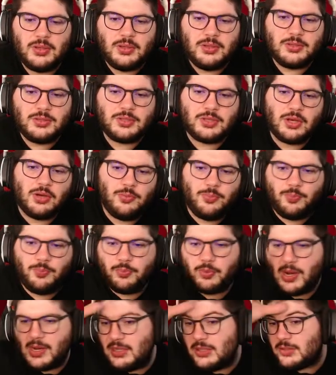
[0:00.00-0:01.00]
So,
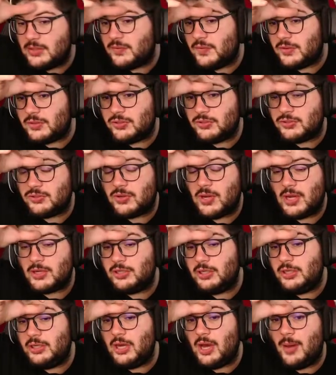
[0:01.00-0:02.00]
Brighton's fixtures are
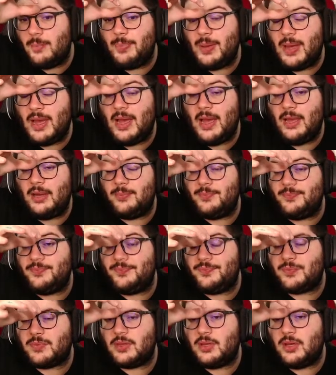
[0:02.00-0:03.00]
actually not bad.
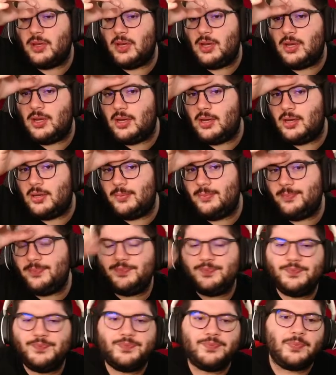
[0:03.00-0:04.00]
I
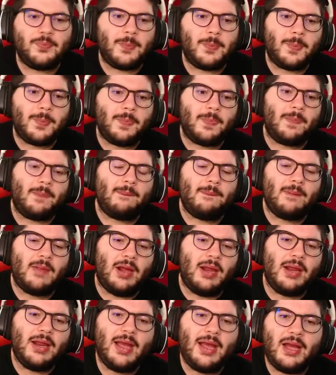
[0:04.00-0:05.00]

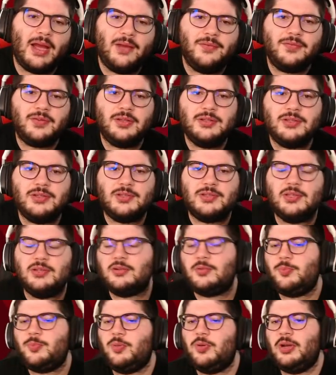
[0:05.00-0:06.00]
have
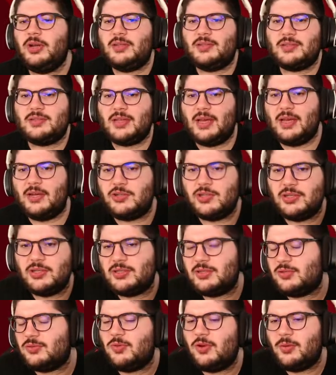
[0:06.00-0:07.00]
considered putting Sanchez
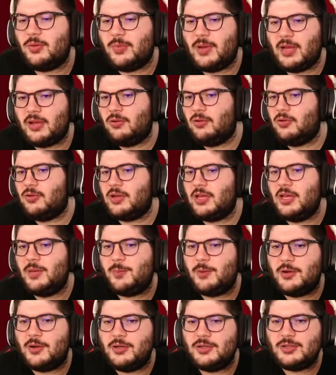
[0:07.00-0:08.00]
as one of my
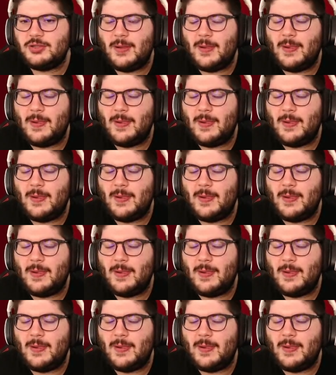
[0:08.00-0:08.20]
goalkeepers.